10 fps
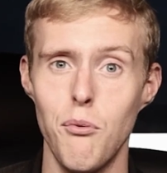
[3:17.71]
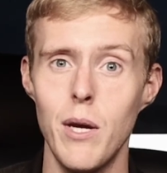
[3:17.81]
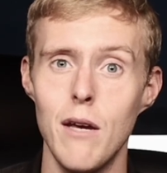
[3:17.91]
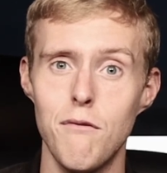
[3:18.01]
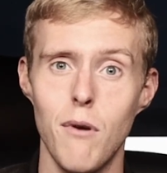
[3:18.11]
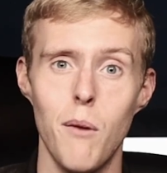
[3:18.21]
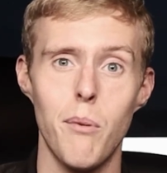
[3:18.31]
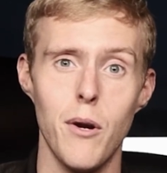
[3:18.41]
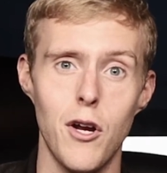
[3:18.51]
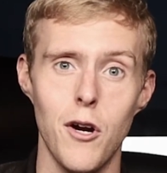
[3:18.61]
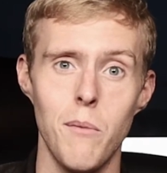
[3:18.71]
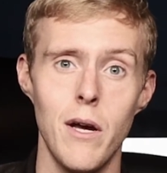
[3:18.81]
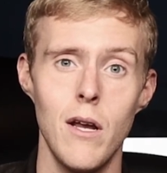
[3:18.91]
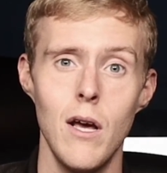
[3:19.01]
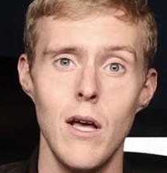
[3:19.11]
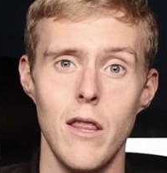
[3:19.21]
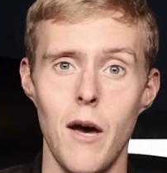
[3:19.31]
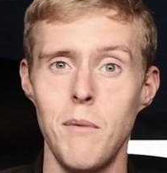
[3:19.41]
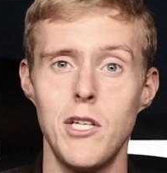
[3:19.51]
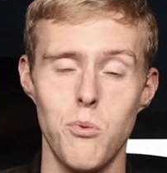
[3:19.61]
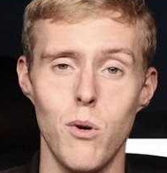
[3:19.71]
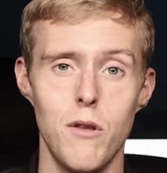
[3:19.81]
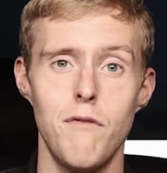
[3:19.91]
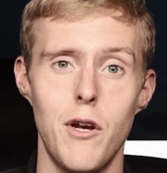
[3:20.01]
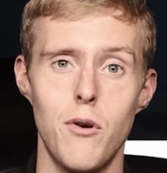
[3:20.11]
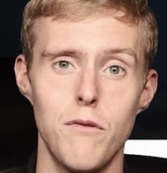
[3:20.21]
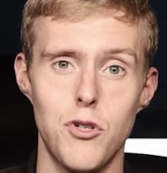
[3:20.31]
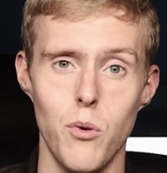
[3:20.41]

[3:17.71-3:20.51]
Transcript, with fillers: if we get in front of procurement." That means we're the vendor of